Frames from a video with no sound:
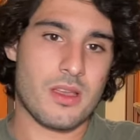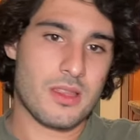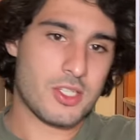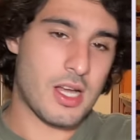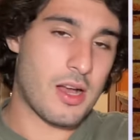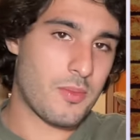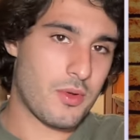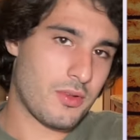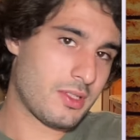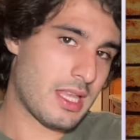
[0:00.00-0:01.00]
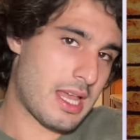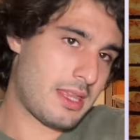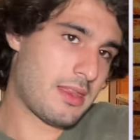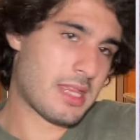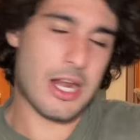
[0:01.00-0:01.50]
the Chicago Bulls, that
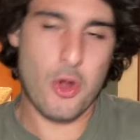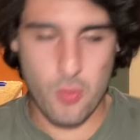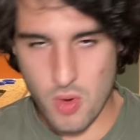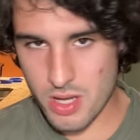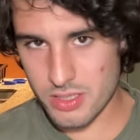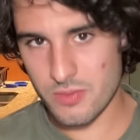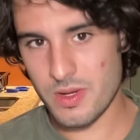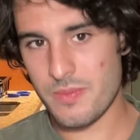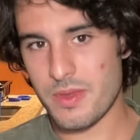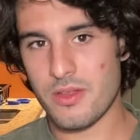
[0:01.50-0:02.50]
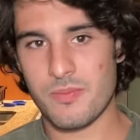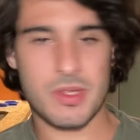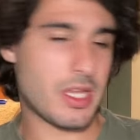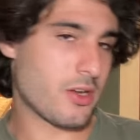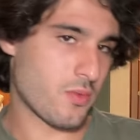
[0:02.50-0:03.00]
they don't want to rebuild,
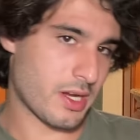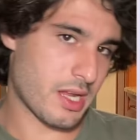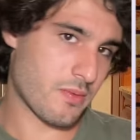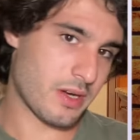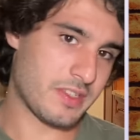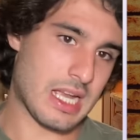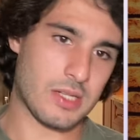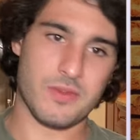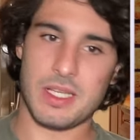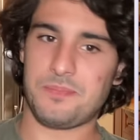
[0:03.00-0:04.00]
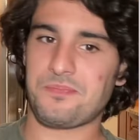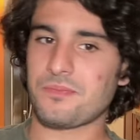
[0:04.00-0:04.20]
but they do want to get rid of Zach LaVine.